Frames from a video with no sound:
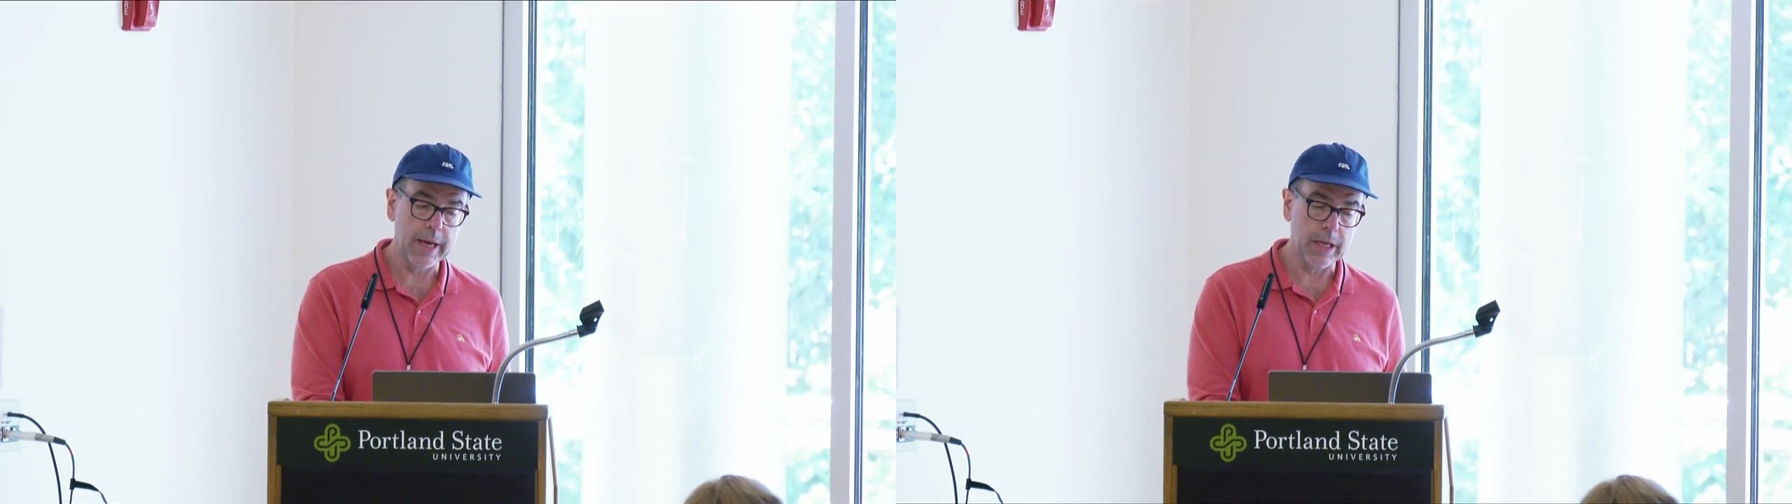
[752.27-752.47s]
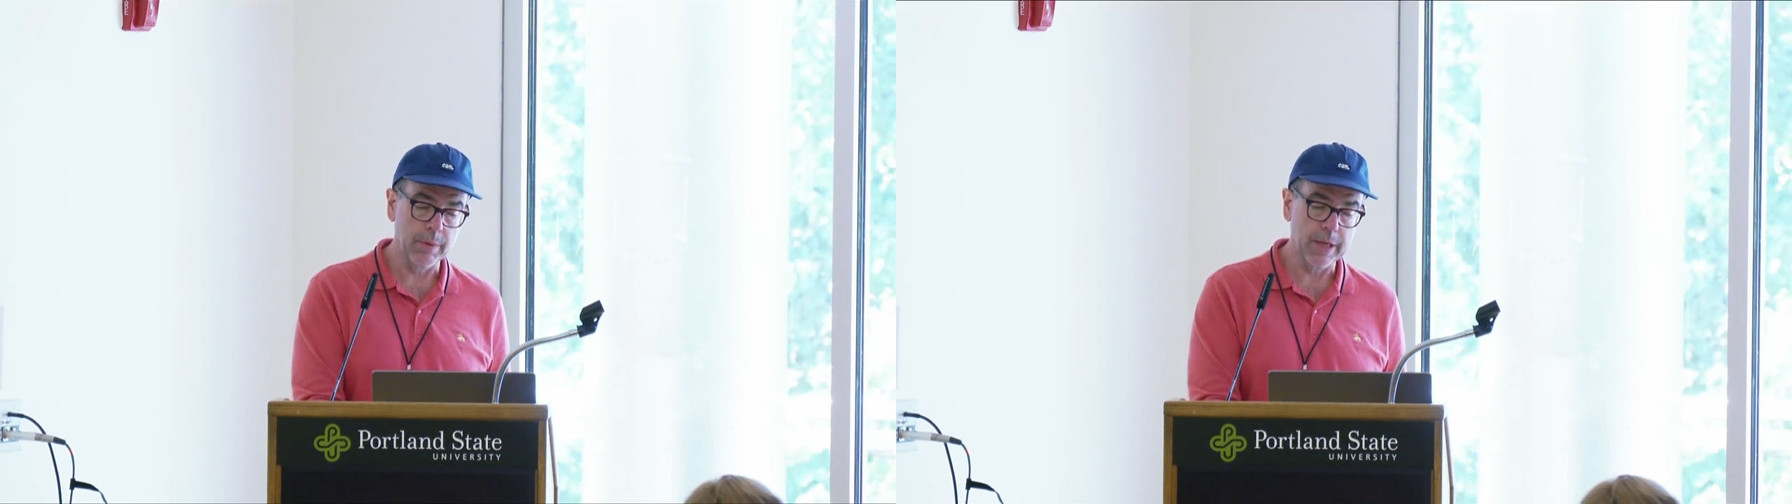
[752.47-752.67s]

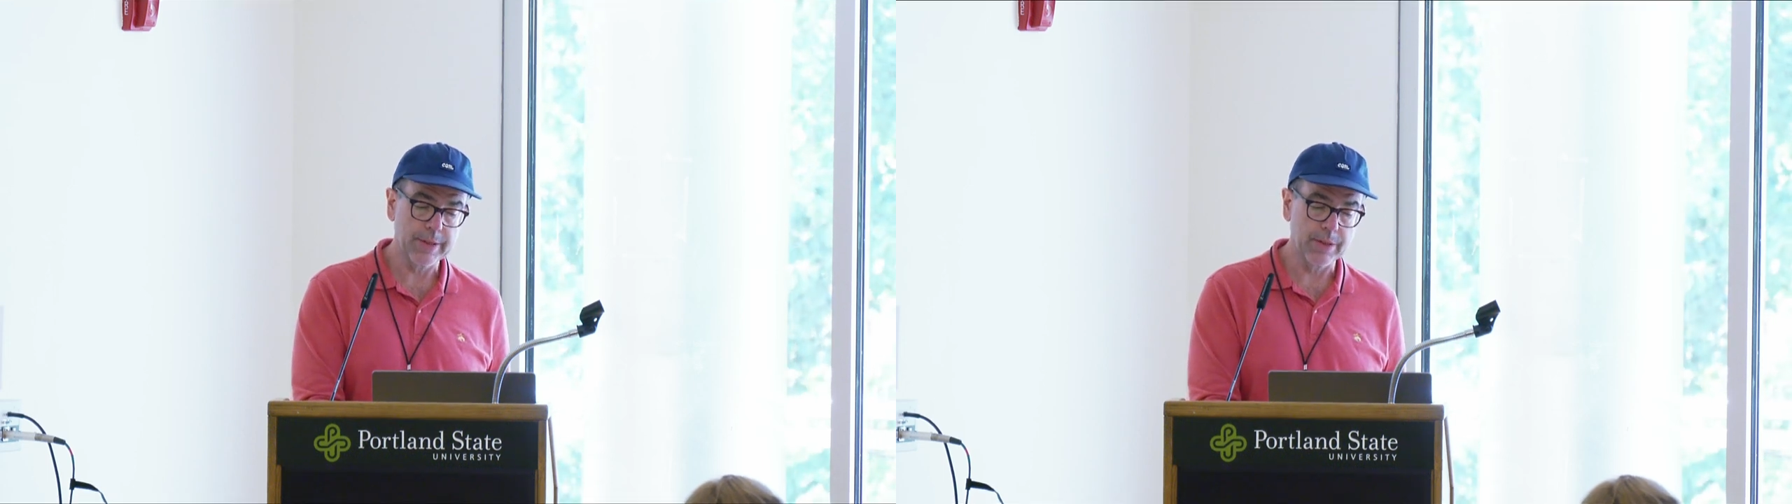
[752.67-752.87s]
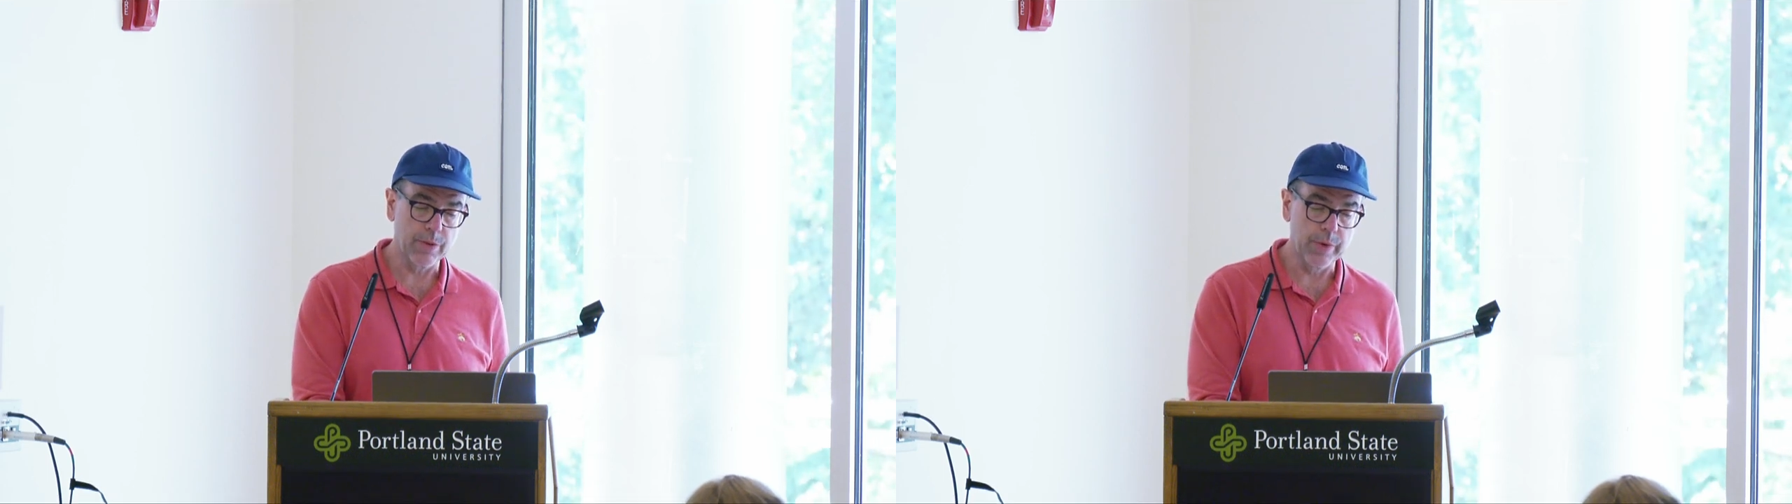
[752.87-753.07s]
AWS
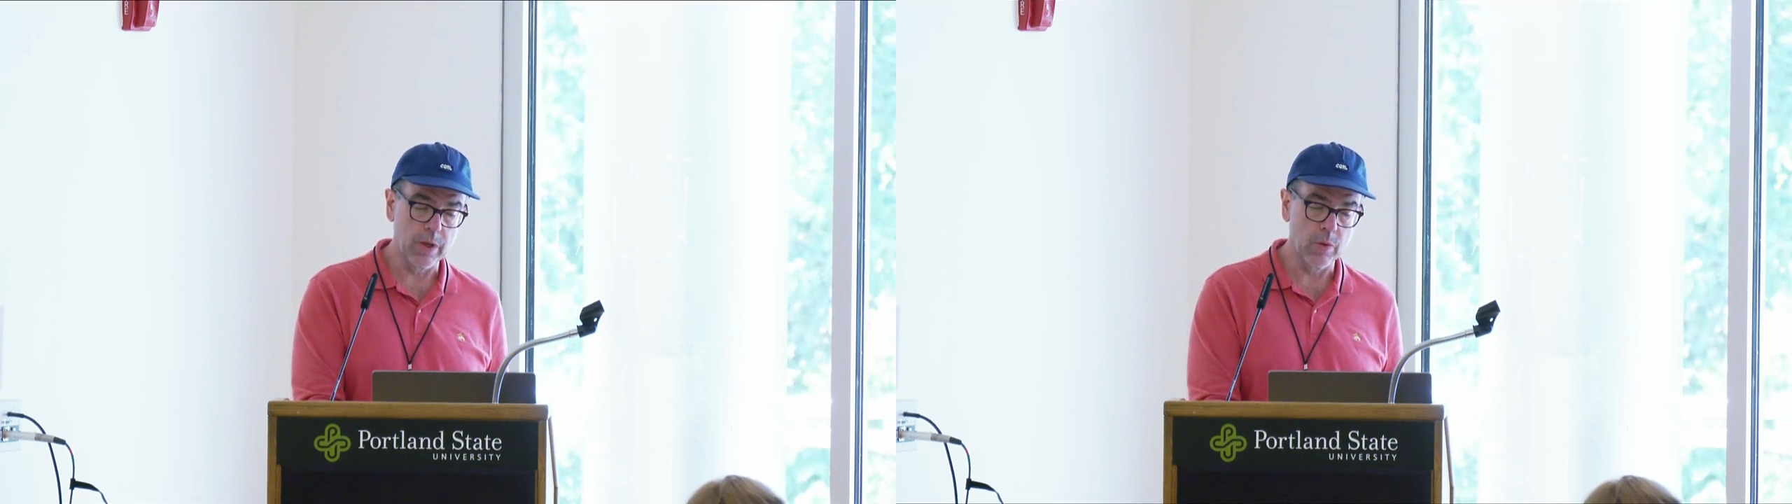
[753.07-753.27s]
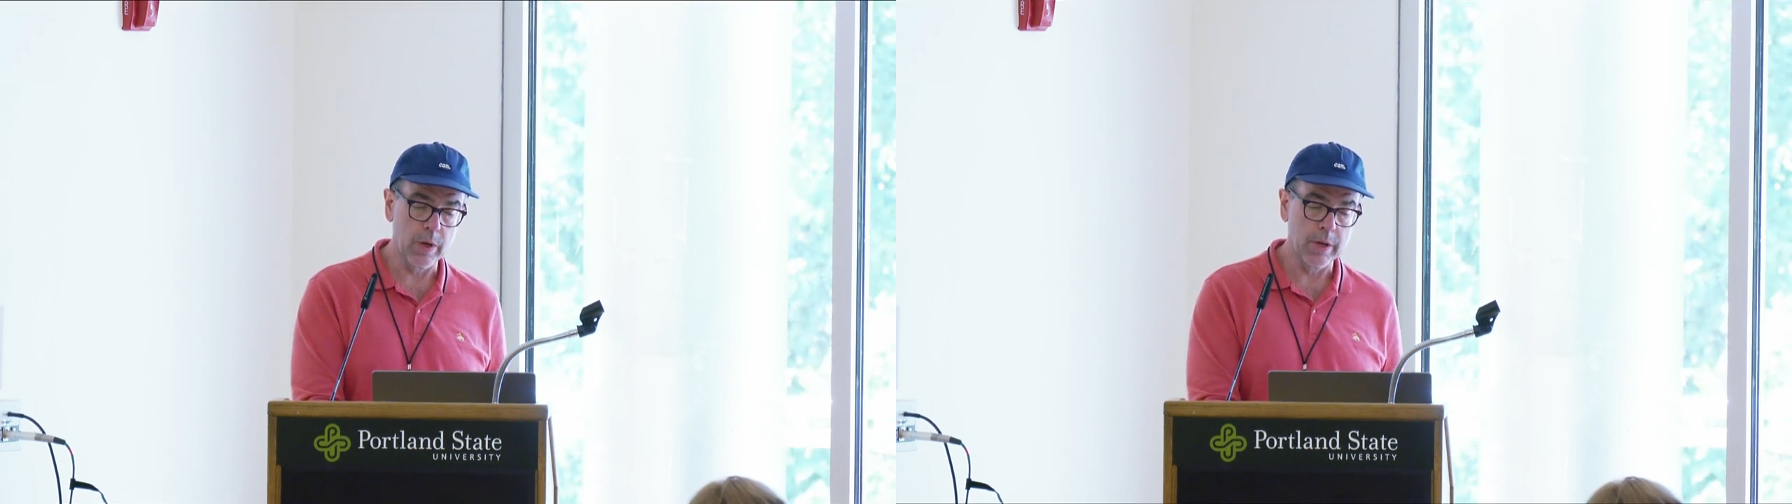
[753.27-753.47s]
has a
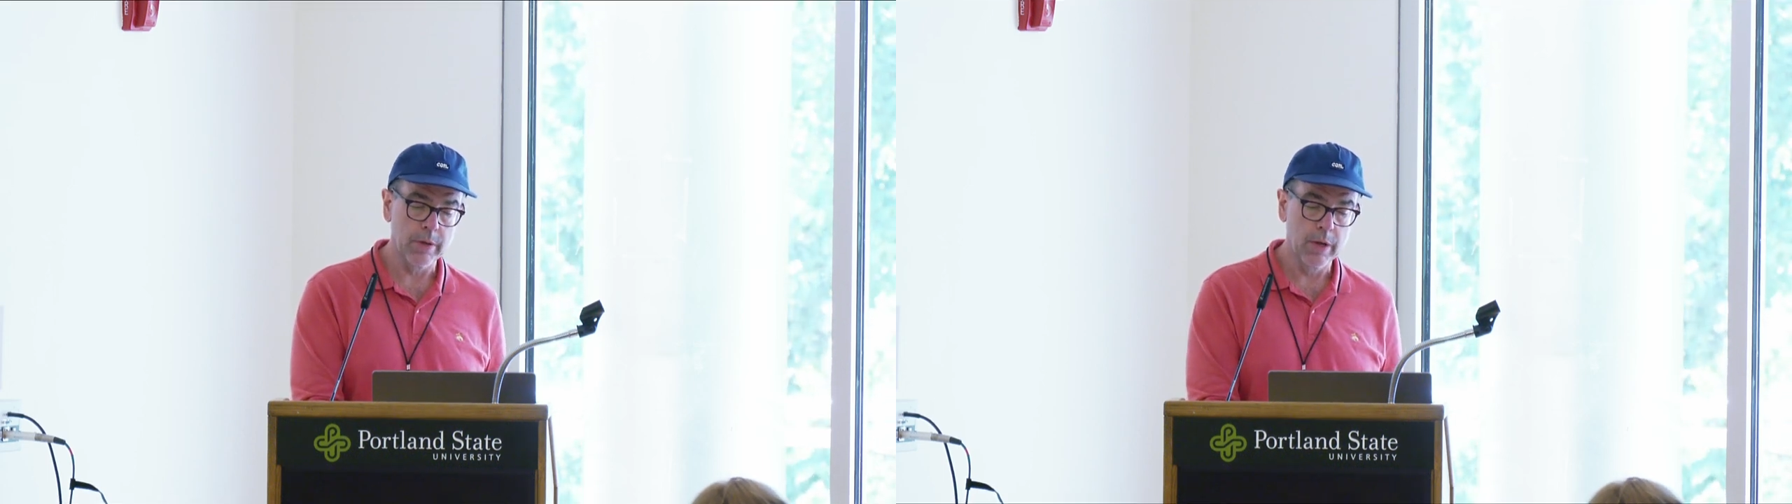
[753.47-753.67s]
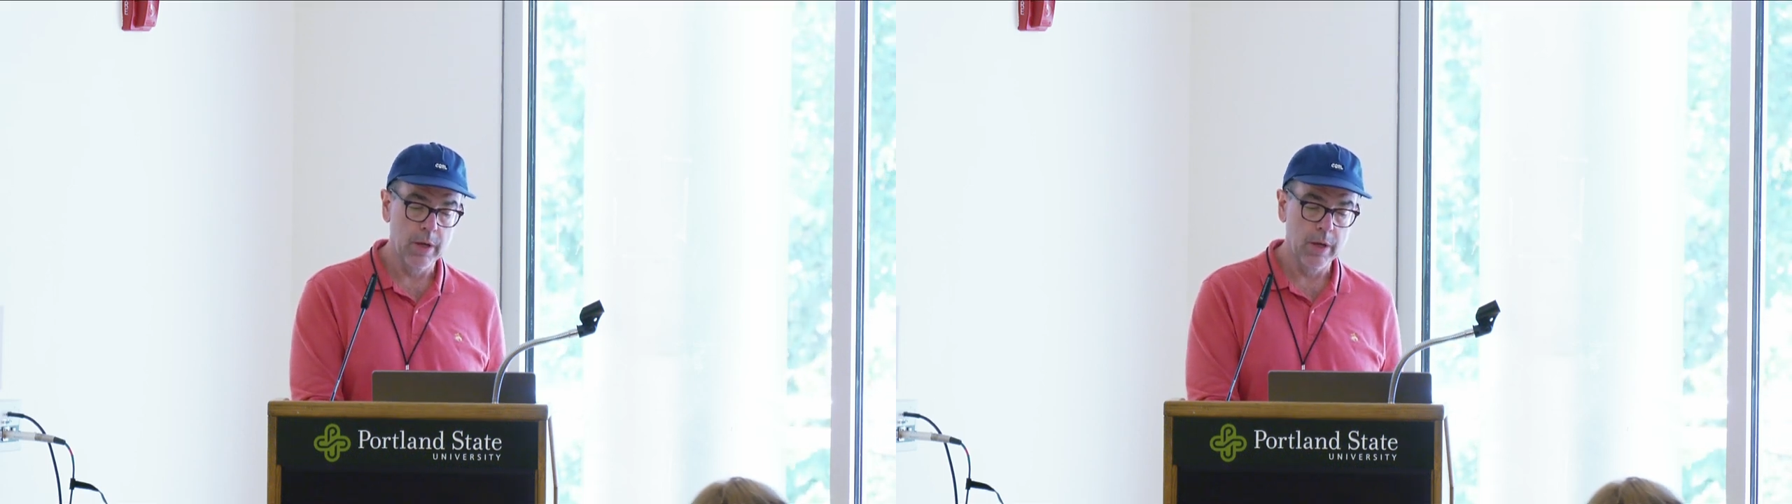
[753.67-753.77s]
real one.